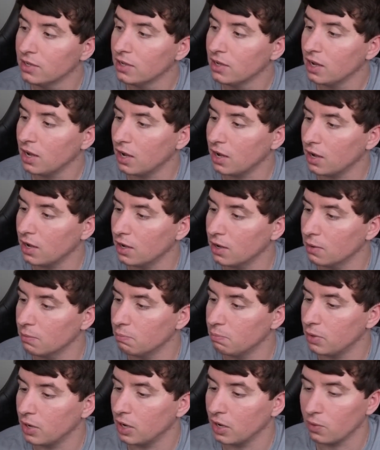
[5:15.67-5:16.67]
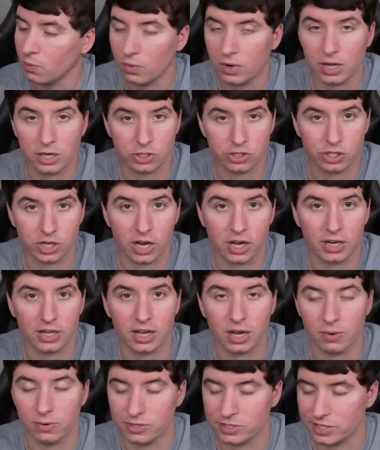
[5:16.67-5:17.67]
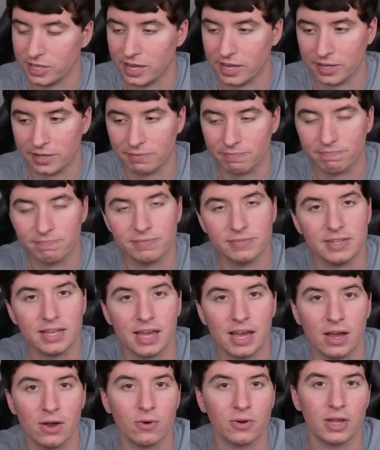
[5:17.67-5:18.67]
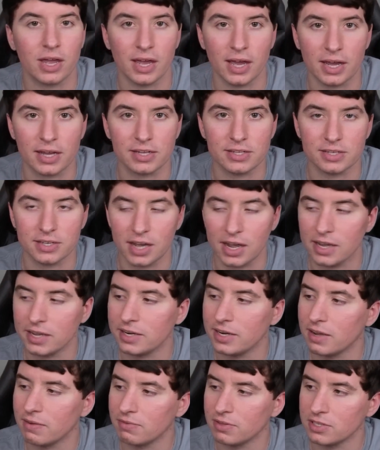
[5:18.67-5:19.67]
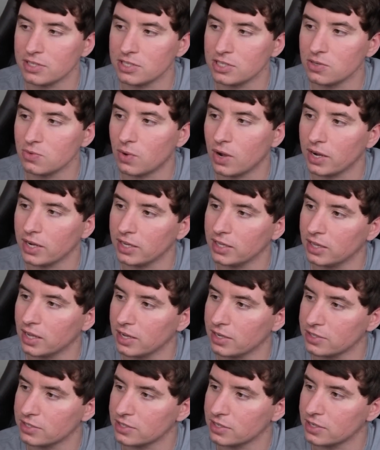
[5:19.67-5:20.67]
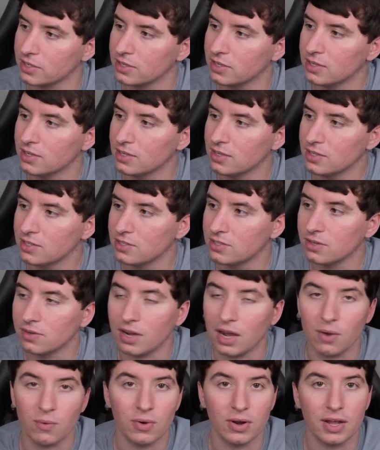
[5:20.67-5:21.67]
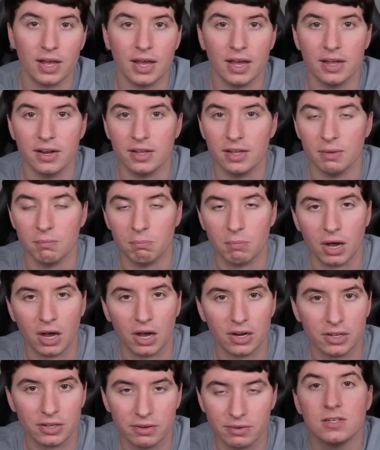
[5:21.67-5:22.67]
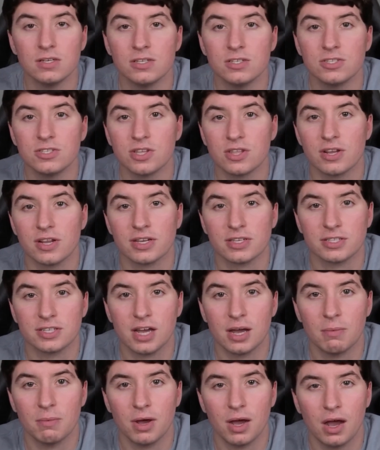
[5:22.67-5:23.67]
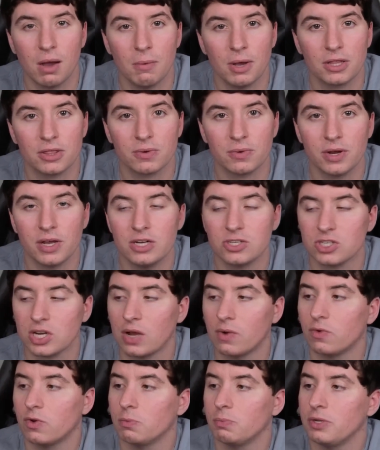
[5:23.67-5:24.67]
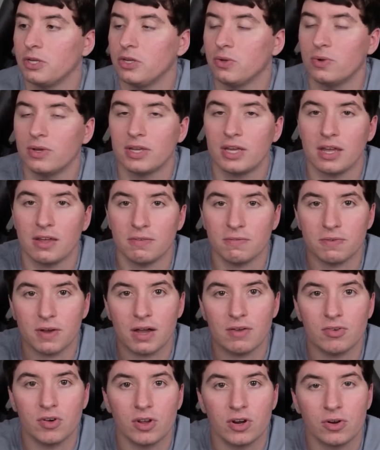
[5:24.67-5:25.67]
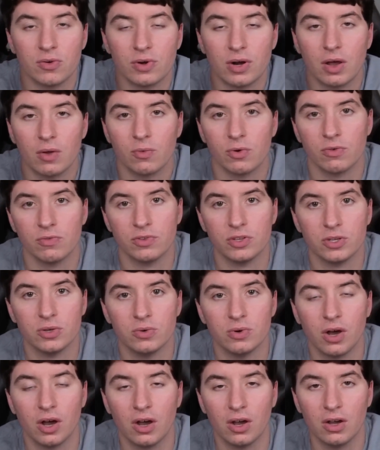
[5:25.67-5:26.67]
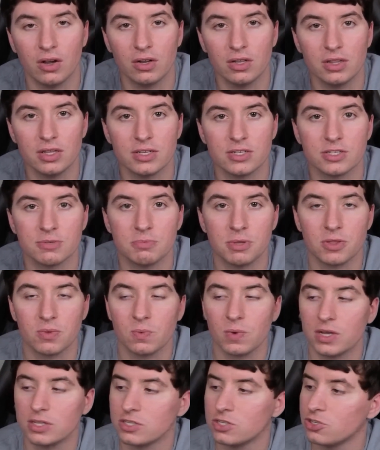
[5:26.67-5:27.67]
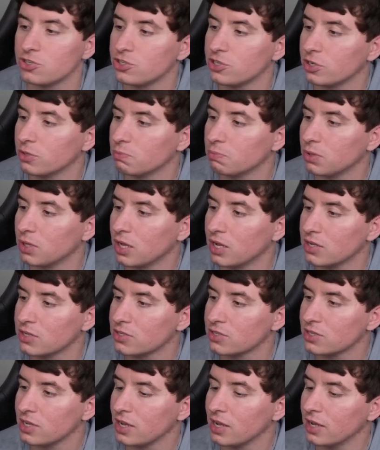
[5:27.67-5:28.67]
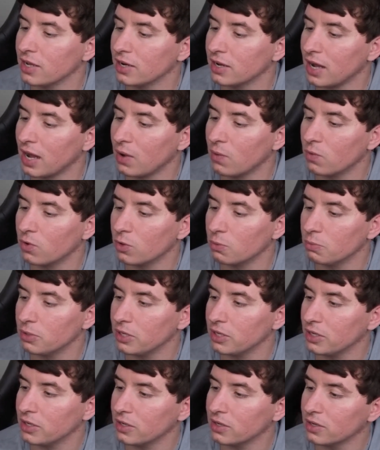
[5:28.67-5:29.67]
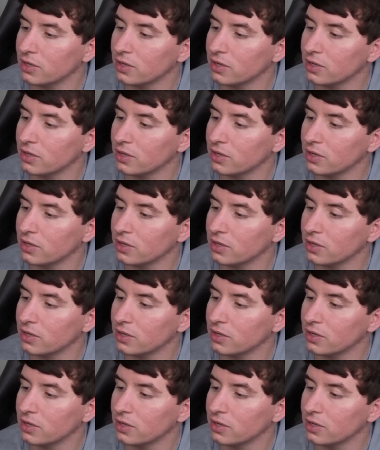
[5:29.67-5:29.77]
But when I shot it, I was like, yeah, okay, I can definitely see why he likes it. So I went ahead and bought it. So the next time I'm at the range, I will be doing a 500 round review on this Smith and Wesson Shield Plus, and I will be